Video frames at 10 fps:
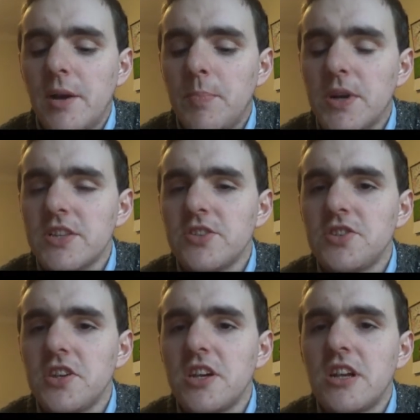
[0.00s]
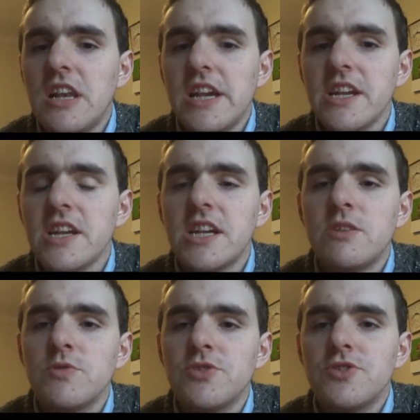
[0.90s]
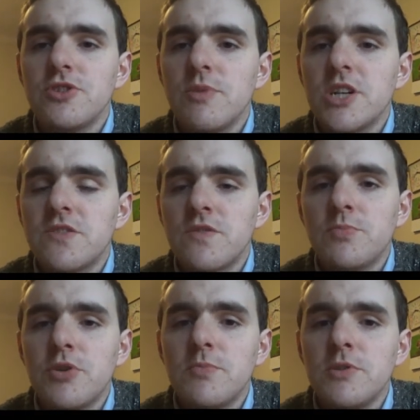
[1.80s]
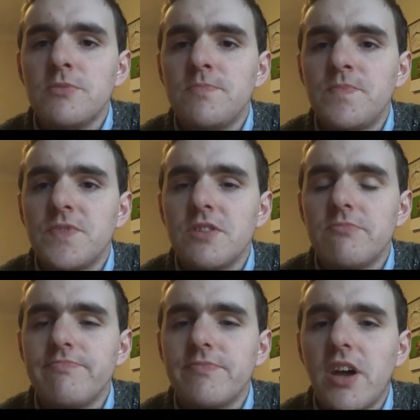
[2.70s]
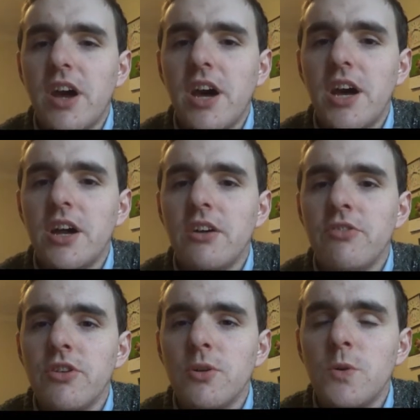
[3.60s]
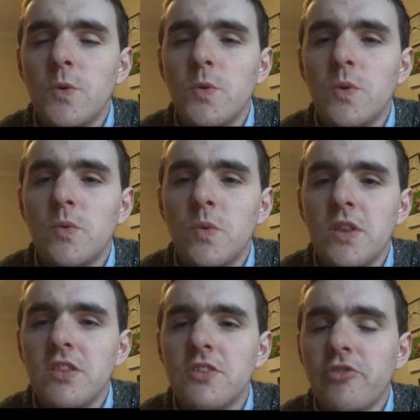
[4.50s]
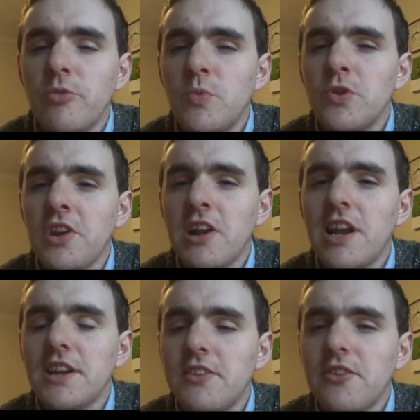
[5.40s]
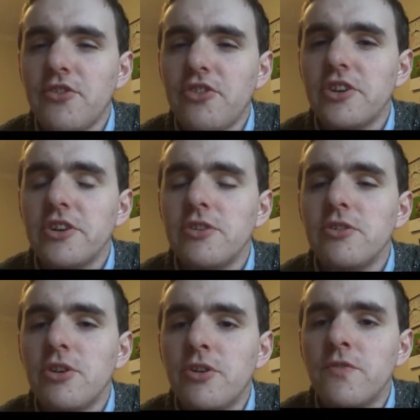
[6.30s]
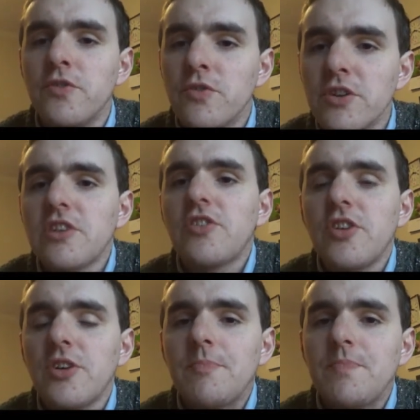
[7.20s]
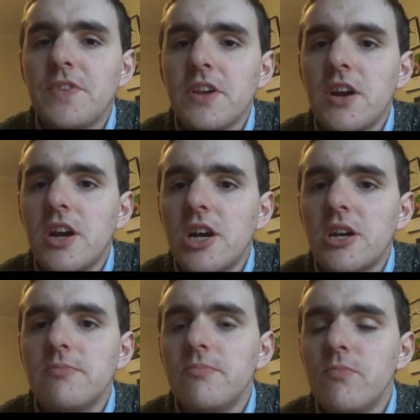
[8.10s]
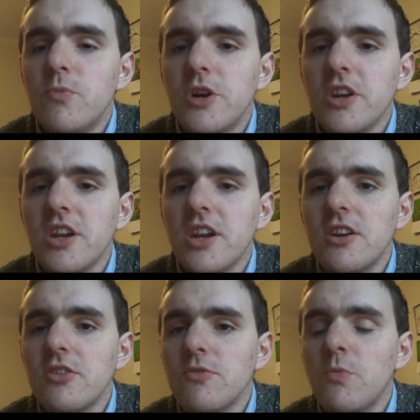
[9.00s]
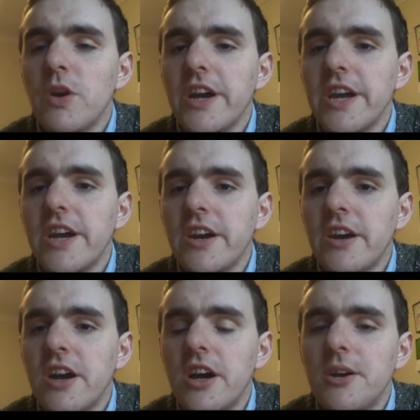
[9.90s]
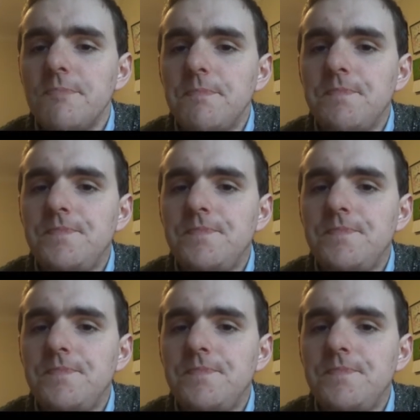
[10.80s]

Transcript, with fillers: but uh, laying it out wasn't too much of a problem, uh, though with the somewhat eclectic style of the writing, um, working out where um,